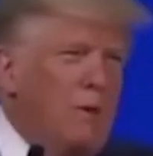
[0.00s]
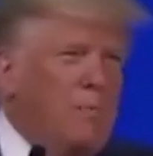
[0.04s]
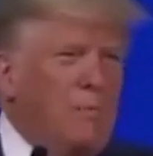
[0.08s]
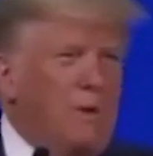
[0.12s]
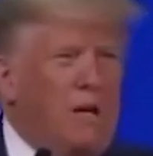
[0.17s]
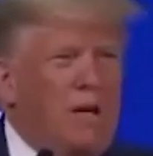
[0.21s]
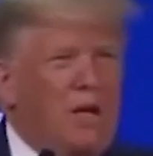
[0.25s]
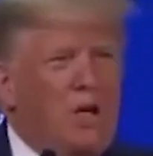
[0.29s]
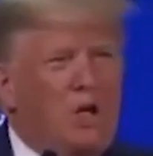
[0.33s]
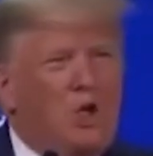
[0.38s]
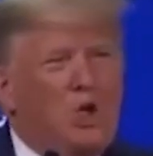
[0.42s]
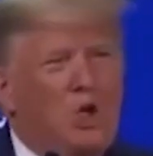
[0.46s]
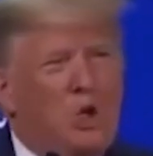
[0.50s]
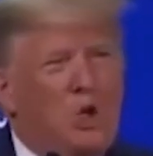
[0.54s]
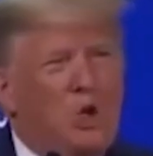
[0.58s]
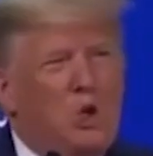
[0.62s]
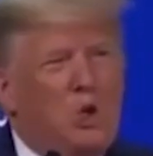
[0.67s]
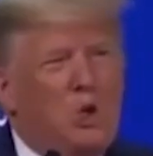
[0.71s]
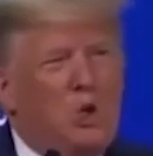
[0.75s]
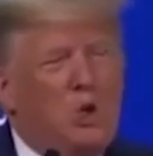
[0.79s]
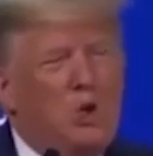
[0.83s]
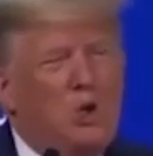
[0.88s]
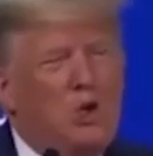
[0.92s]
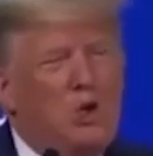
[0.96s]
committed
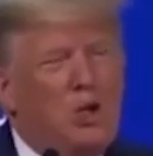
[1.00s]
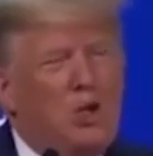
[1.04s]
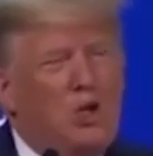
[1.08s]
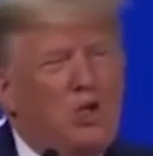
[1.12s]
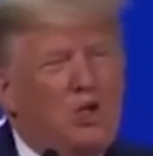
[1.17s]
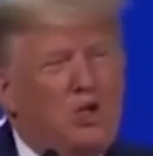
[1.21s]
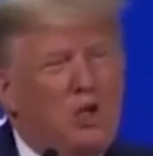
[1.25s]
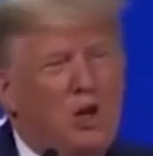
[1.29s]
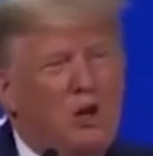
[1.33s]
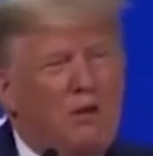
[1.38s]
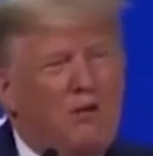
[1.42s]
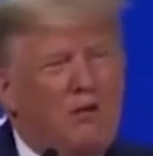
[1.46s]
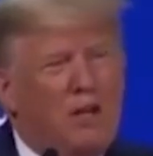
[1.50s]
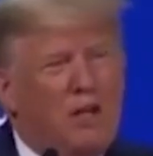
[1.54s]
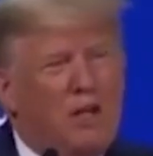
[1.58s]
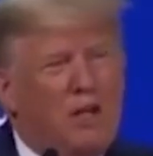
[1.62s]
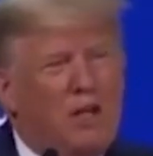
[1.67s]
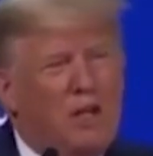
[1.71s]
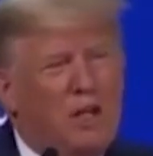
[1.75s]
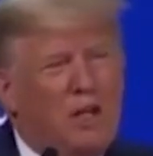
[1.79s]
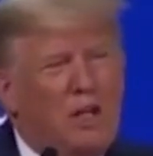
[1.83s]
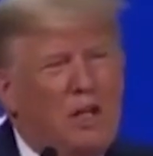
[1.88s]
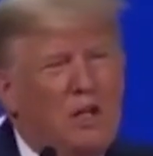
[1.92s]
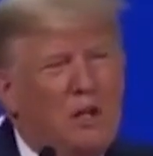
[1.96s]
to conserving
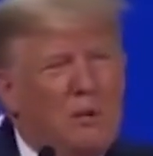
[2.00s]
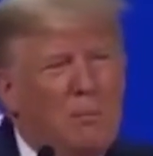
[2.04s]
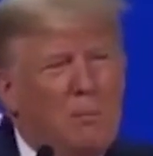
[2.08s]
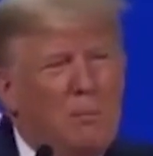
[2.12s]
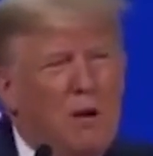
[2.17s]
the